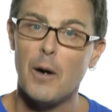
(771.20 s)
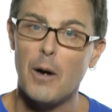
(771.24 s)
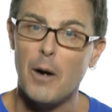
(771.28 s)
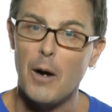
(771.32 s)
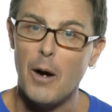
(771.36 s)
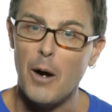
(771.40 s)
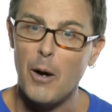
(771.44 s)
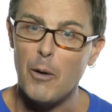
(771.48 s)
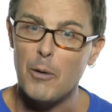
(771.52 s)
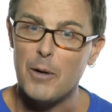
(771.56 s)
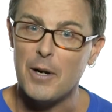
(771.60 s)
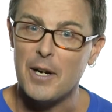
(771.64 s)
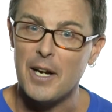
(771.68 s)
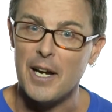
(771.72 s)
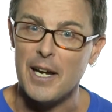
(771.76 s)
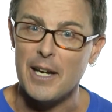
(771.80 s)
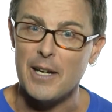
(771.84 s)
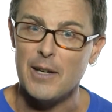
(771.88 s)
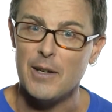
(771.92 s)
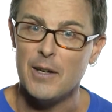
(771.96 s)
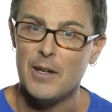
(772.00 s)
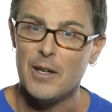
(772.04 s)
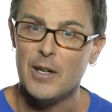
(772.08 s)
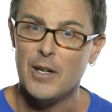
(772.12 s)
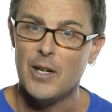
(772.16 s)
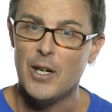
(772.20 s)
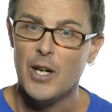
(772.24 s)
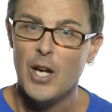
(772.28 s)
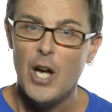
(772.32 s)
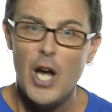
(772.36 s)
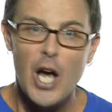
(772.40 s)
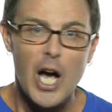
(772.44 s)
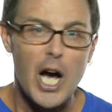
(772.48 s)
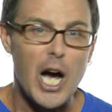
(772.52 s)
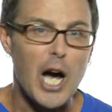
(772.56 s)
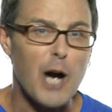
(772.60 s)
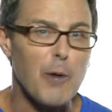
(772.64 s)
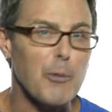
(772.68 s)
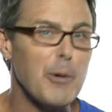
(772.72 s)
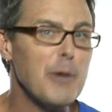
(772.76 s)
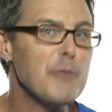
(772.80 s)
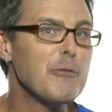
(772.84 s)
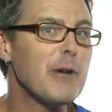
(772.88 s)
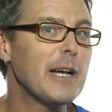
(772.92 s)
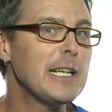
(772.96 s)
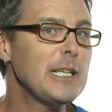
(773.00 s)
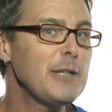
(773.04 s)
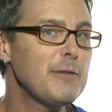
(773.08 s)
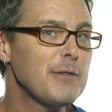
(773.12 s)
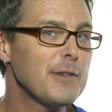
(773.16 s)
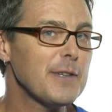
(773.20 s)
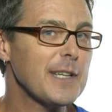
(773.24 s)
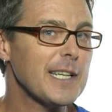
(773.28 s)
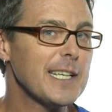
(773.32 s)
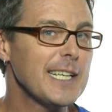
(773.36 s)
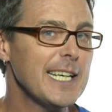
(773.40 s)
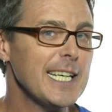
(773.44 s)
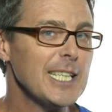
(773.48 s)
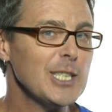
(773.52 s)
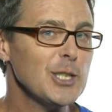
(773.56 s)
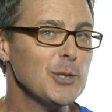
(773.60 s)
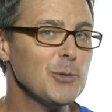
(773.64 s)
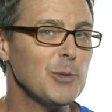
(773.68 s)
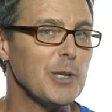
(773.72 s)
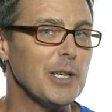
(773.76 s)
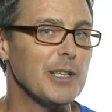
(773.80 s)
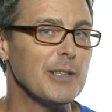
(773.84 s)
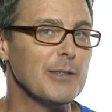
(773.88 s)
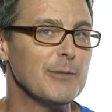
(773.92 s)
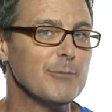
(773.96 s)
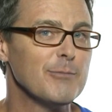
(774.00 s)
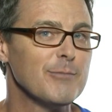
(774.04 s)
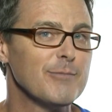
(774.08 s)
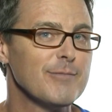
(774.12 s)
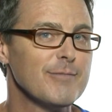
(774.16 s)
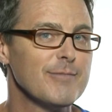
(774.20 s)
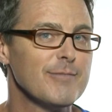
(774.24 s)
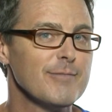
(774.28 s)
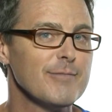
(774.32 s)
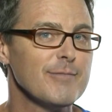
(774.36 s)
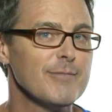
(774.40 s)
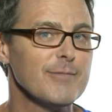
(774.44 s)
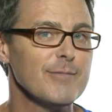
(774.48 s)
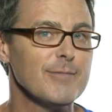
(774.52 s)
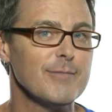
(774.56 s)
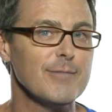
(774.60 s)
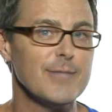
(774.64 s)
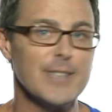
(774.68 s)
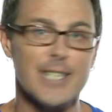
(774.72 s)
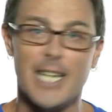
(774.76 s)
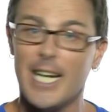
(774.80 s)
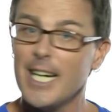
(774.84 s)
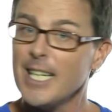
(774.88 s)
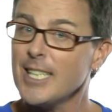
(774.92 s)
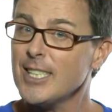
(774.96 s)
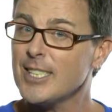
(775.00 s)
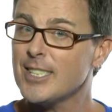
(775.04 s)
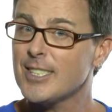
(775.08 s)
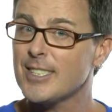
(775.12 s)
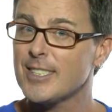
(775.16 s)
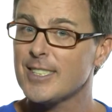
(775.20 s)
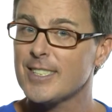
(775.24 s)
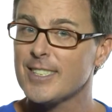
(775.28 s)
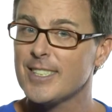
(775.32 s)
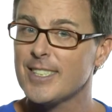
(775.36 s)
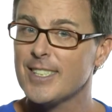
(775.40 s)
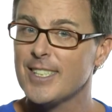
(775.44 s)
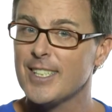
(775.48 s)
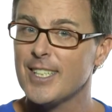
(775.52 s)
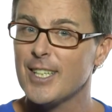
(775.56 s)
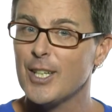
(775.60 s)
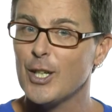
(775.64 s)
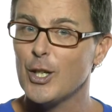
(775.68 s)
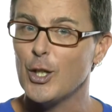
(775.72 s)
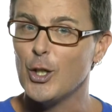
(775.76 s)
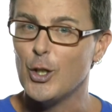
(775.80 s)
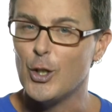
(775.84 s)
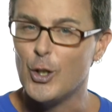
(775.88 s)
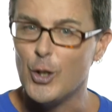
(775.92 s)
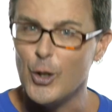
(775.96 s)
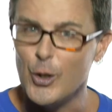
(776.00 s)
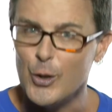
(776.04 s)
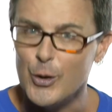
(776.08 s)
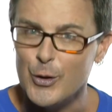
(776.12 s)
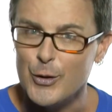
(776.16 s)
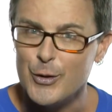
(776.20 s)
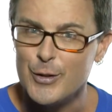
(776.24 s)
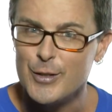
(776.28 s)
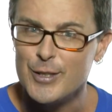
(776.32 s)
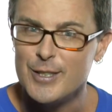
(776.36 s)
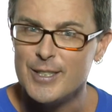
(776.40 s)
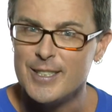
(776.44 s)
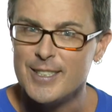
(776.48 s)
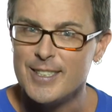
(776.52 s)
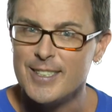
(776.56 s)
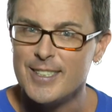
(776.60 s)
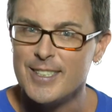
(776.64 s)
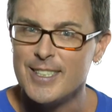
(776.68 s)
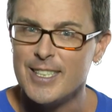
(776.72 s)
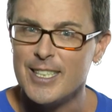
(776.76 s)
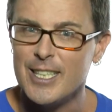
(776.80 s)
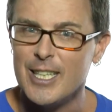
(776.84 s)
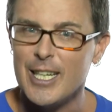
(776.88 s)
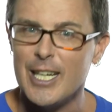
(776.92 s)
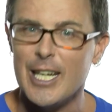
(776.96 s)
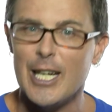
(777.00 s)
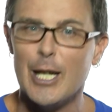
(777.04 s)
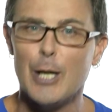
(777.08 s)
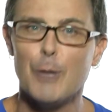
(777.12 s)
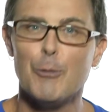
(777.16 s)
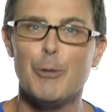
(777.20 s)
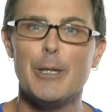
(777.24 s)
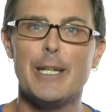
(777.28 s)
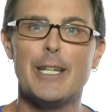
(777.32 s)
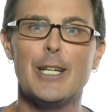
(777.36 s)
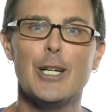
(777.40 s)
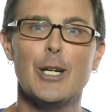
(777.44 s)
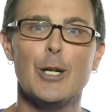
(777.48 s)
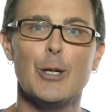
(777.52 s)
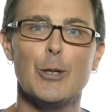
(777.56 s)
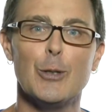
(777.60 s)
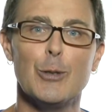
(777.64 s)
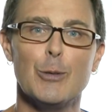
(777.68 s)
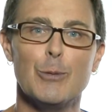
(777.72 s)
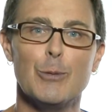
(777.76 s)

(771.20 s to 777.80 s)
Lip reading: Okay, are we ready for the next one? Yes? Good. Here we go.